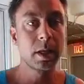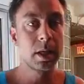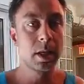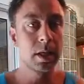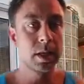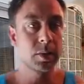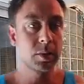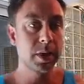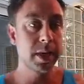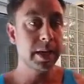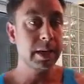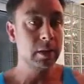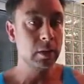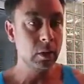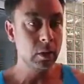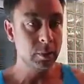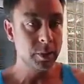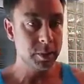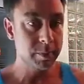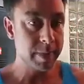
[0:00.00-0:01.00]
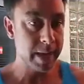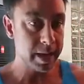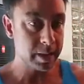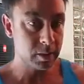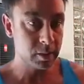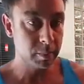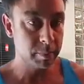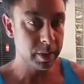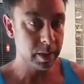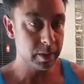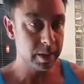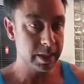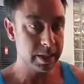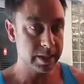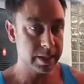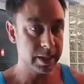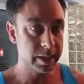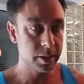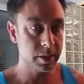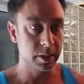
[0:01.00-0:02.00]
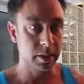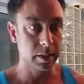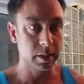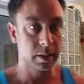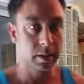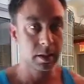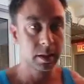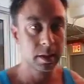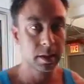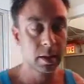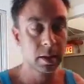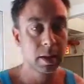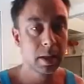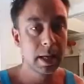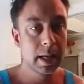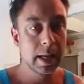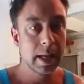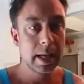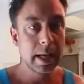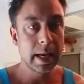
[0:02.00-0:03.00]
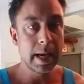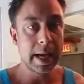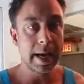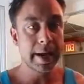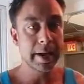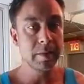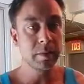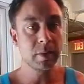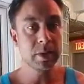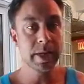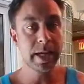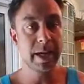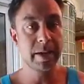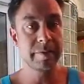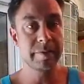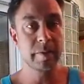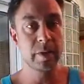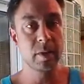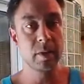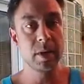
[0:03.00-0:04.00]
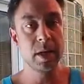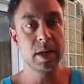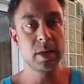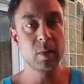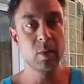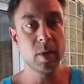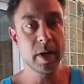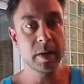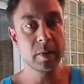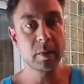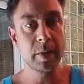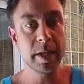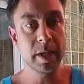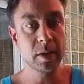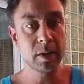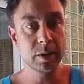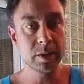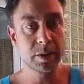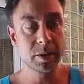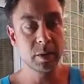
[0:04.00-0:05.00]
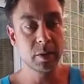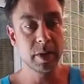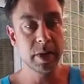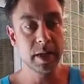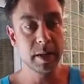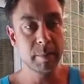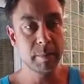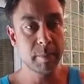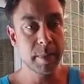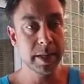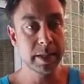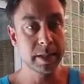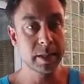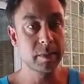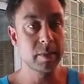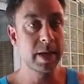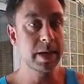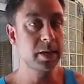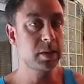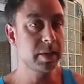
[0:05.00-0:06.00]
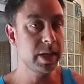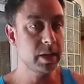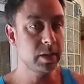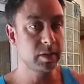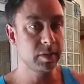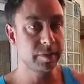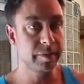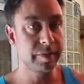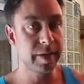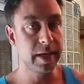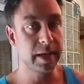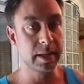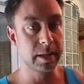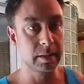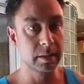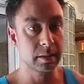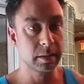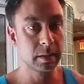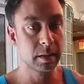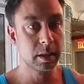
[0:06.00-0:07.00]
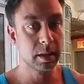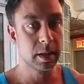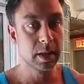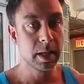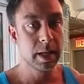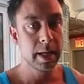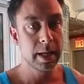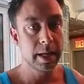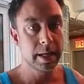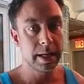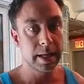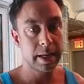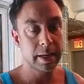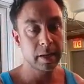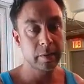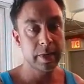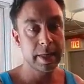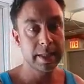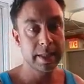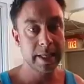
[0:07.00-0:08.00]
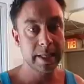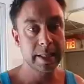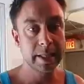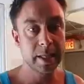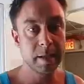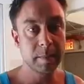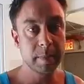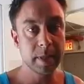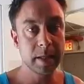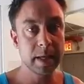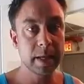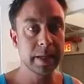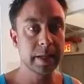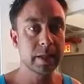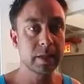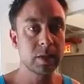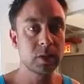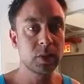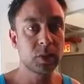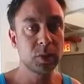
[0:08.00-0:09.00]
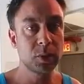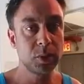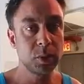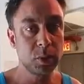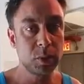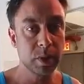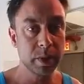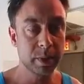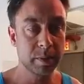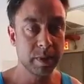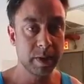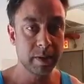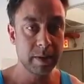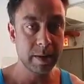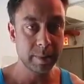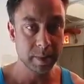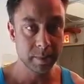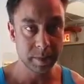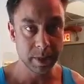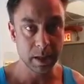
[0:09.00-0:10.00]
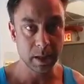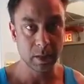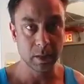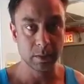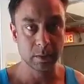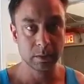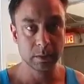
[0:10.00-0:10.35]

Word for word: So that loops back to periodization. I would have only 1 week or so in the month where I train to failure. The other weeks I keep it like 2 or 3 reps below.